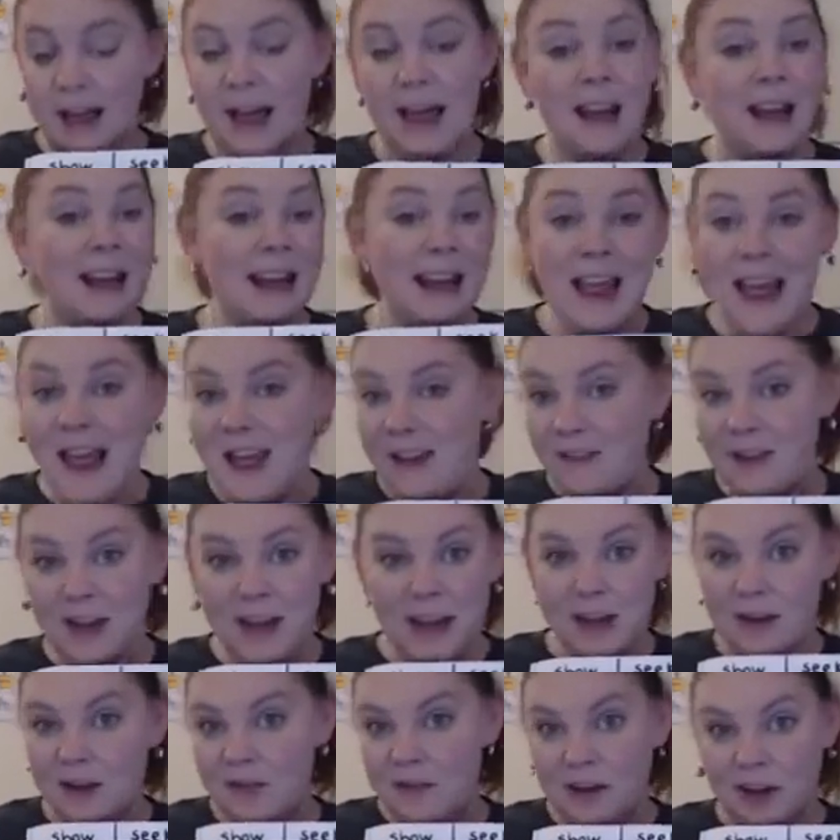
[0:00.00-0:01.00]
I didn't have
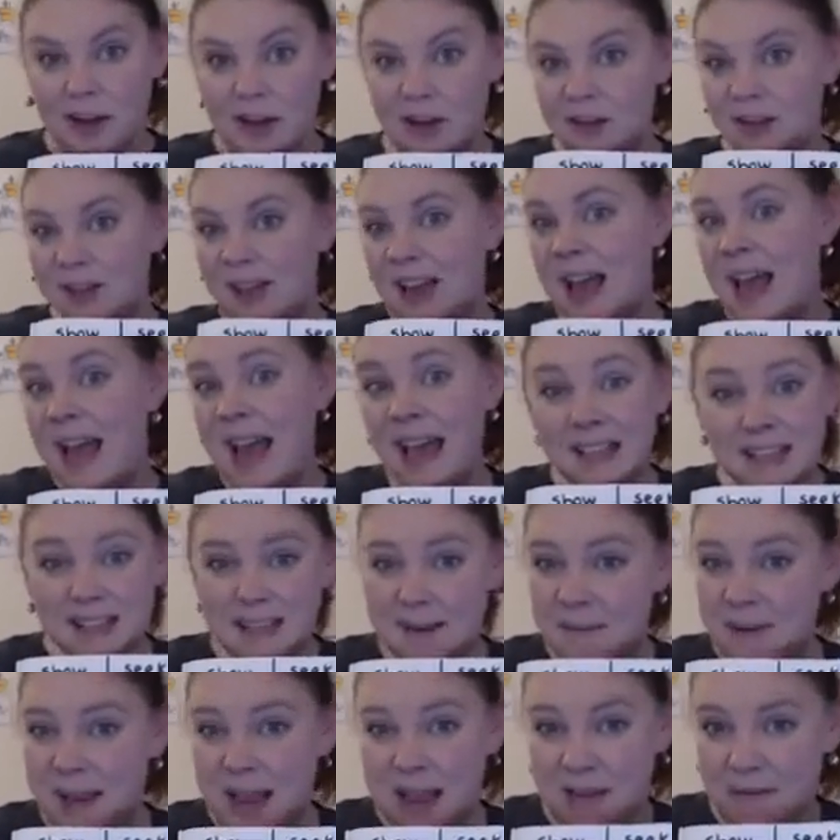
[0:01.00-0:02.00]
any over here, so it has to be